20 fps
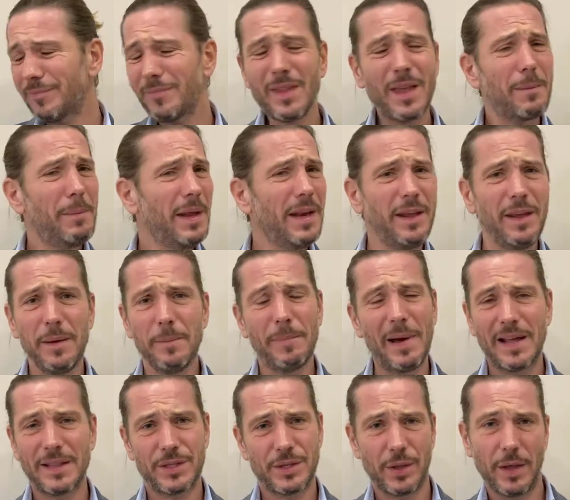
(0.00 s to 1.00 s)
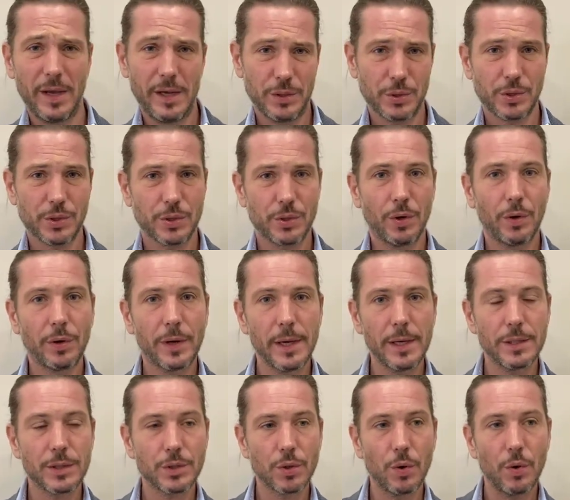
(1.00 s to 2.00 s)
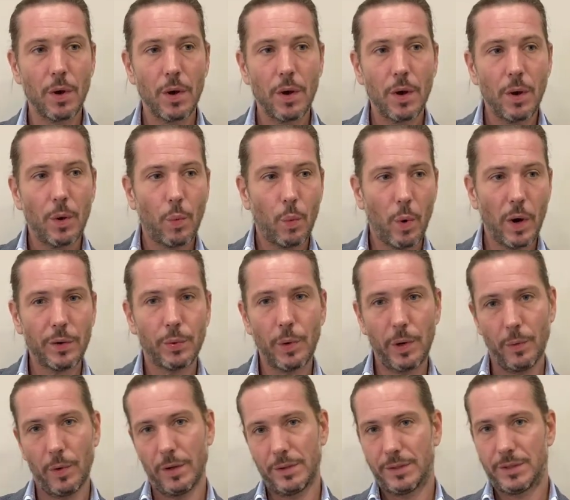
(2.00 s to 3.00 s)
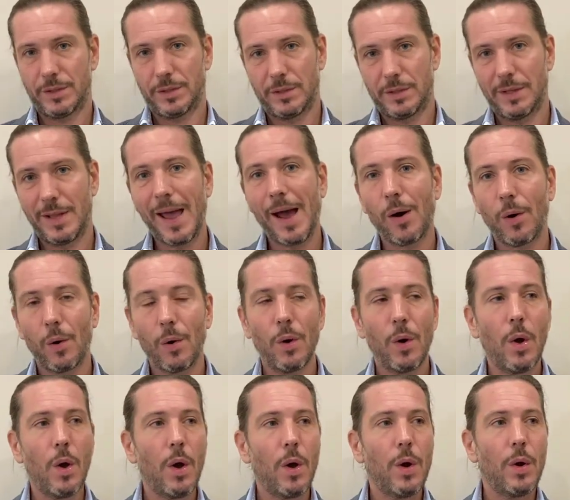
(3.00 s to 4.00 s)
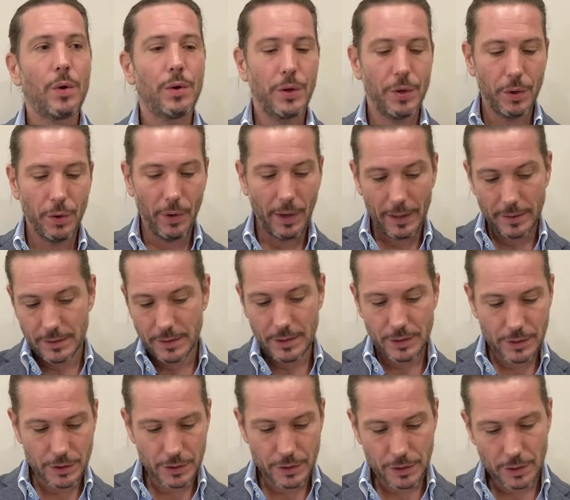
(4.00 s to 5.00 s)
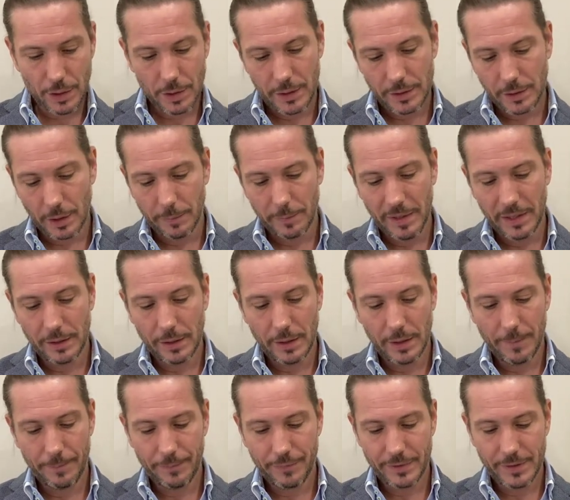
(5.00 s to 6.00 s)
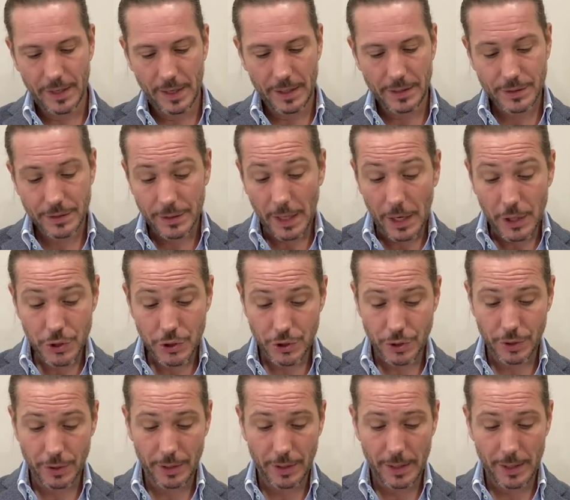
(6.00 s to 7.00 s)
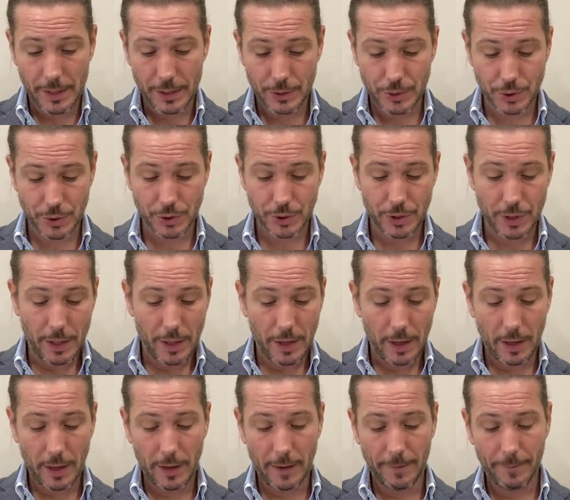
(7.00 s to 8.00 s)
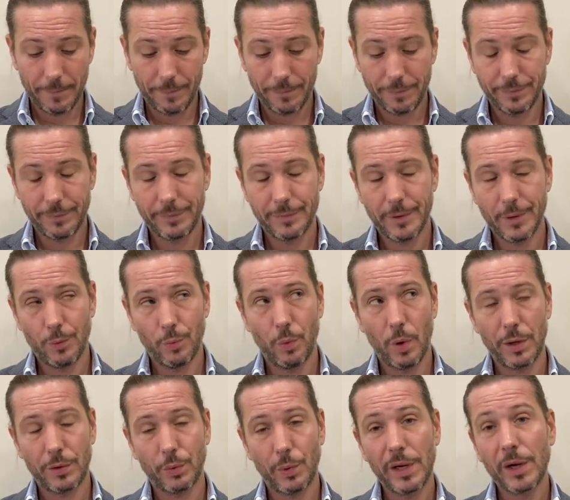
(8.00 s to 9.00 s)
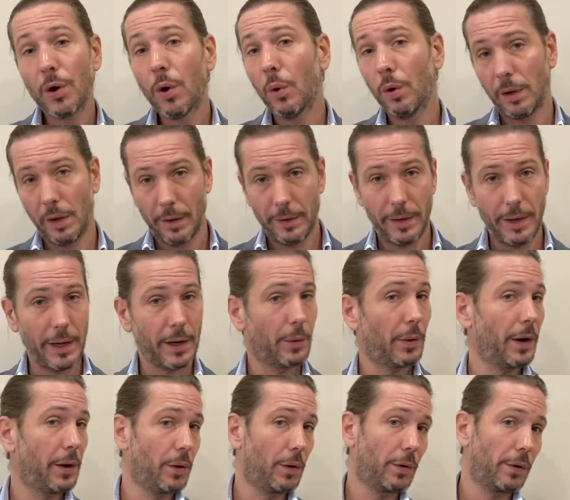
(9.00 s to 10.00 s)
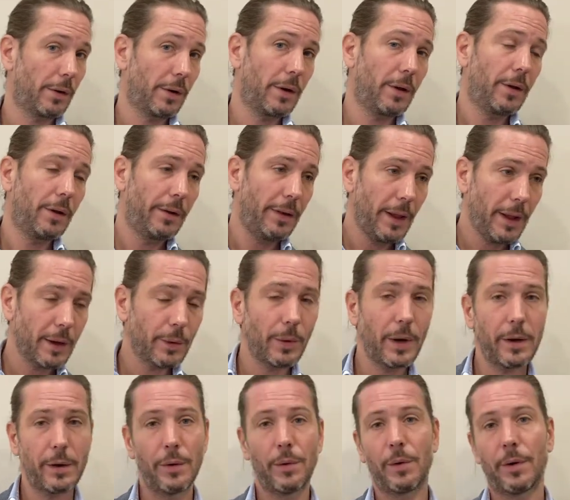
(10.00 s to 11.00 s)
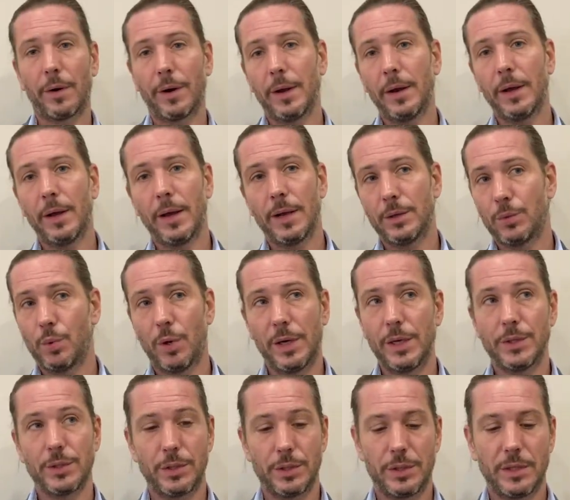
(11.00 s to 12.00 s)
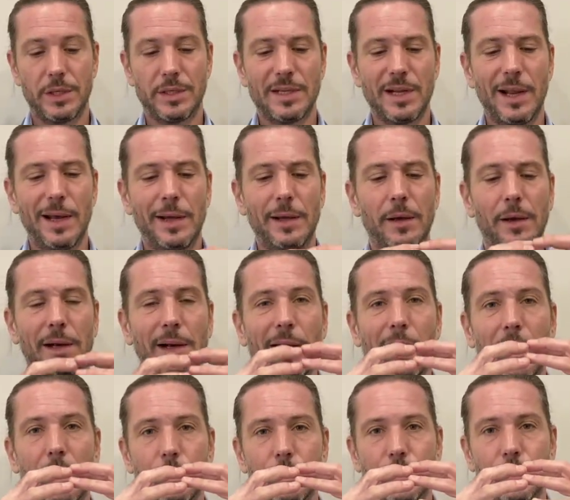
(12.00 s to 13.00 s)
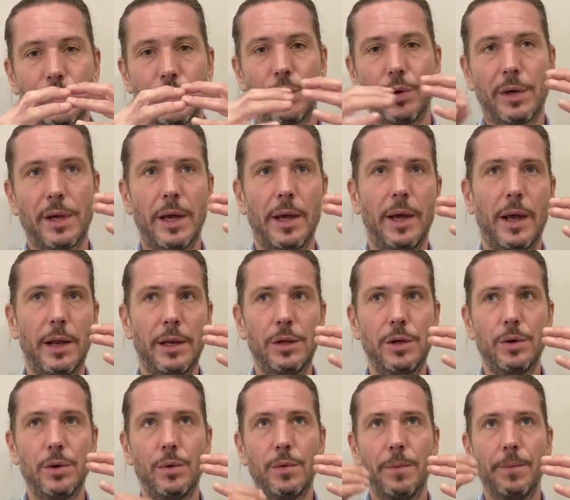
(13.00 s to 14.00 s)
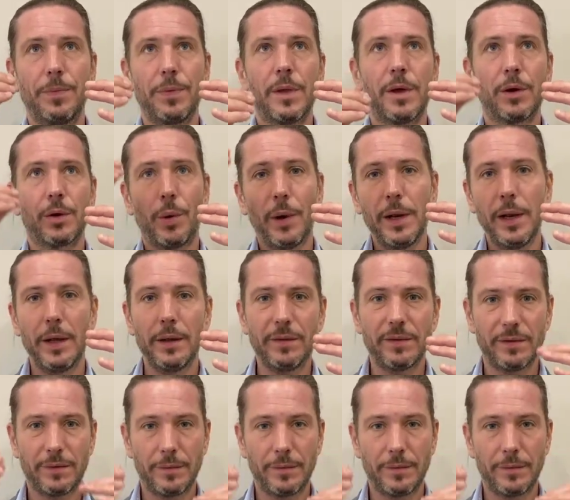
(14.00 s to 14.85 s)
many bad things. Okay, so what we want now, you know, and this is a little bit the extension is what we call an egregore. An egregore, what is it? It's like a cloud, okay, and you create it